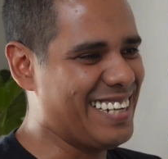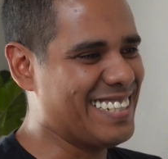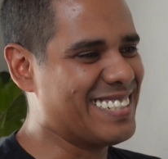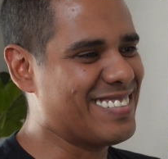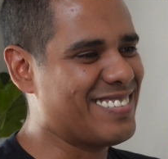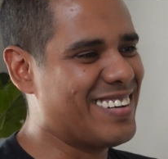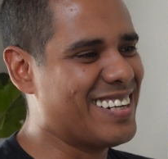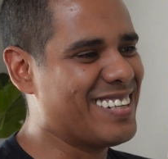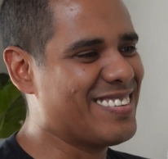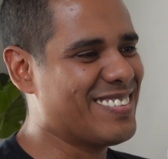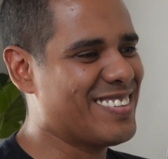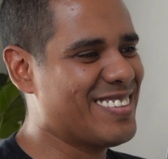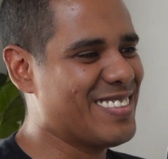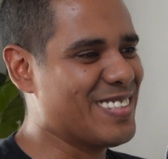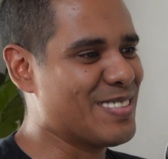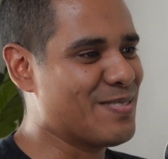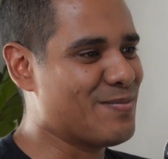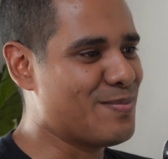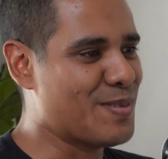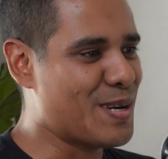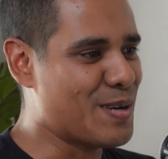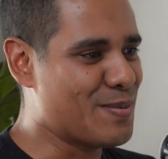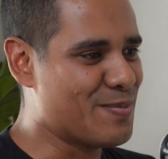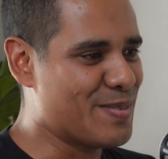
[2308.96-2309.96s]
it's one of those
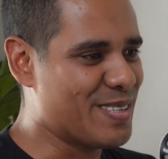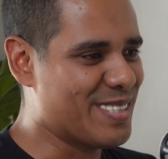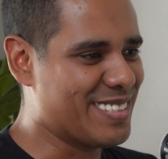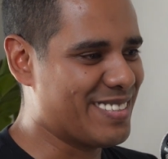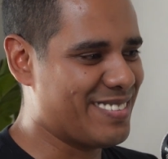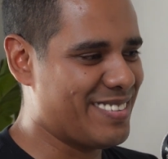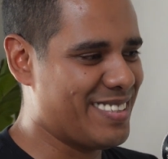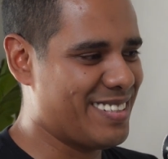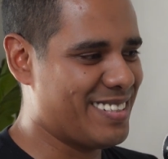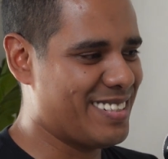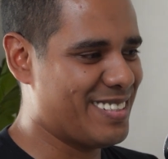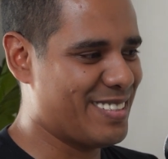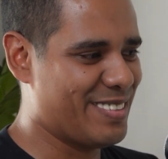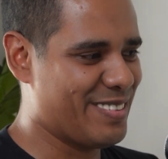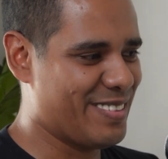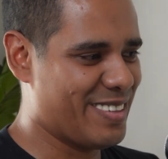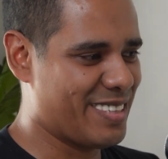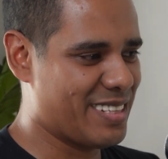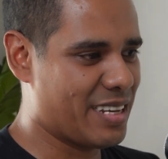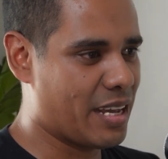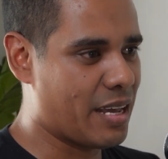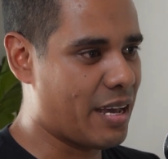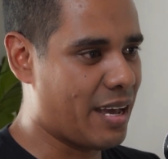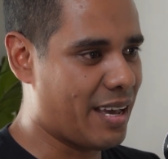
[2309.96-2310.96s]
moments where a lot of
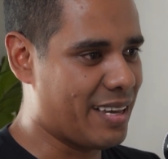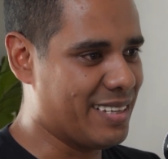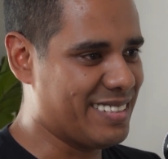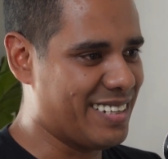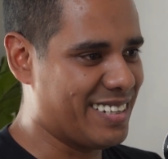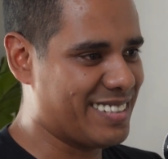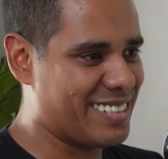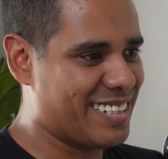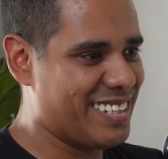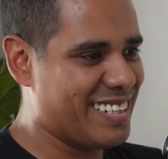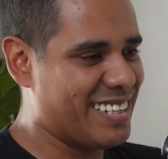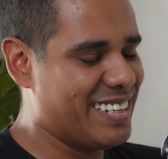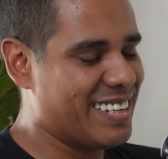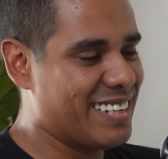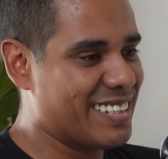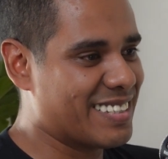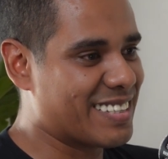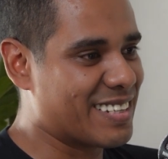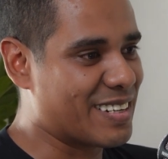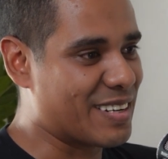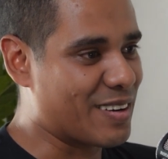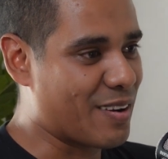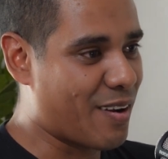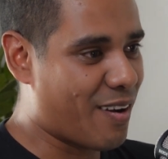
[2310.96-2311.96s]
the guys actually get
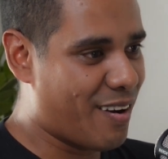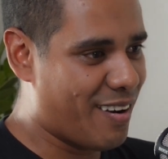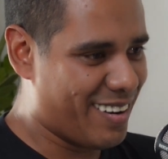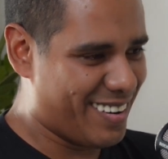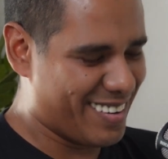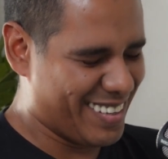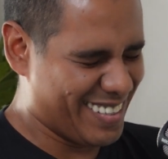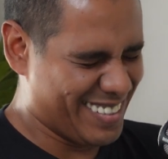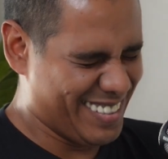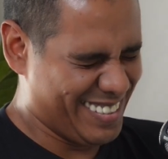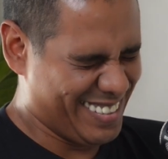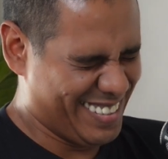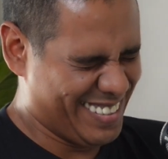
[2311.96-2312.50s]
it wrong.